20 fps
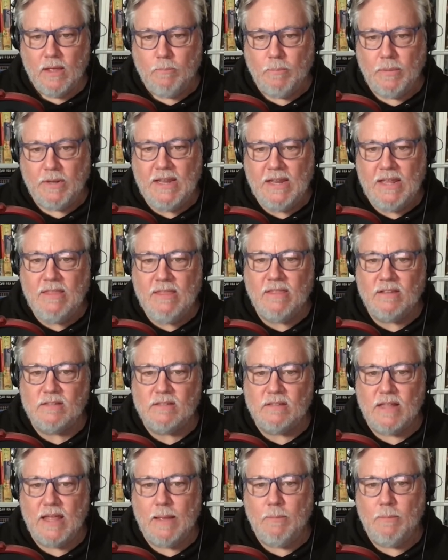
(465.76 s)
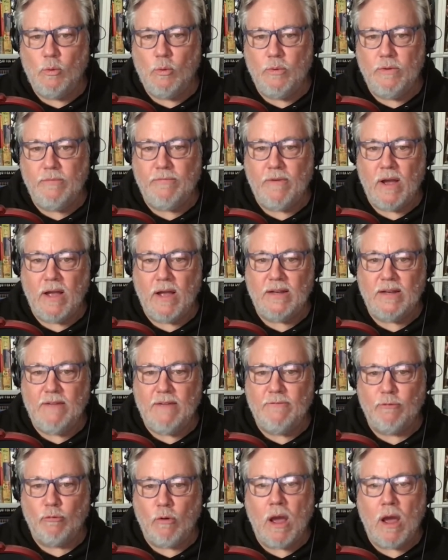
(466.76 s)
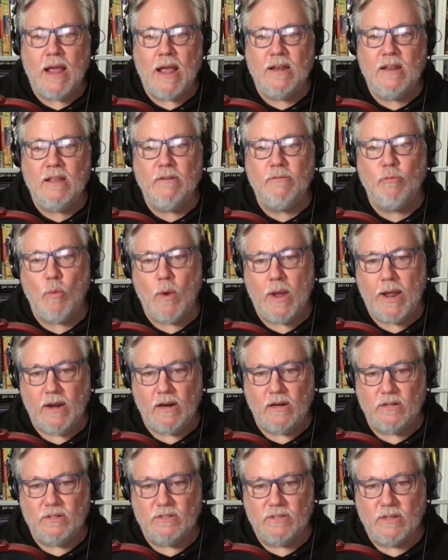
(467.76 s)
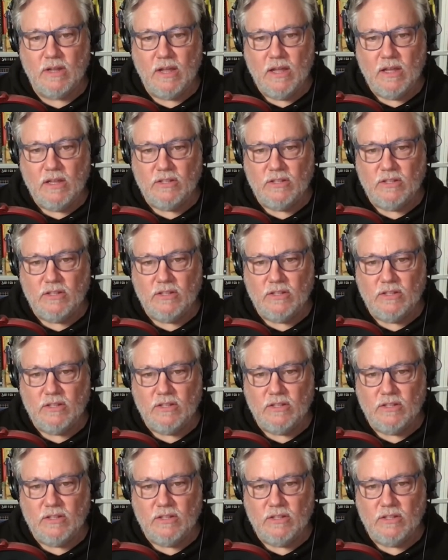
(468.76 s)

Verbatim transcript: Beneath this label, we find a variety of wares,